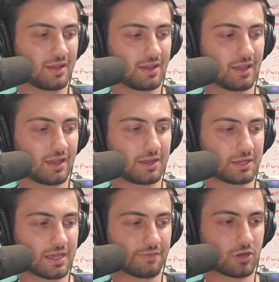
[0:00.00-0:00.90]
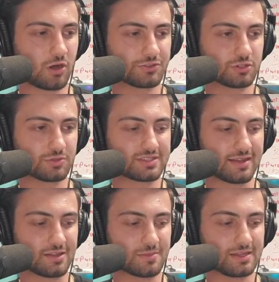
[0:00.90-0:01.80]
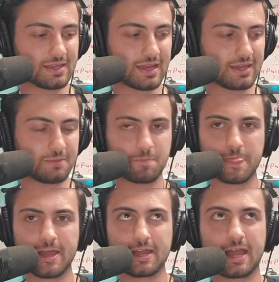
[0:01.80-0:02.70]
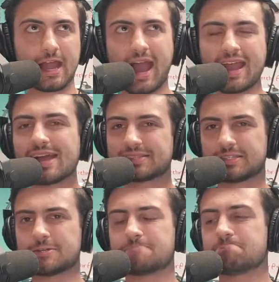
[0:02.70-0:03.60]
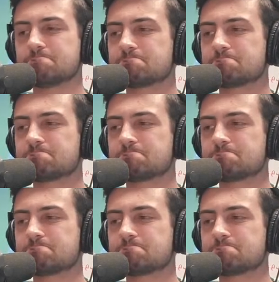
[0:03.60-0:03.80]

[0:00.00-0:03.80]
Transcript: And Kevin also was telling me that I asked him,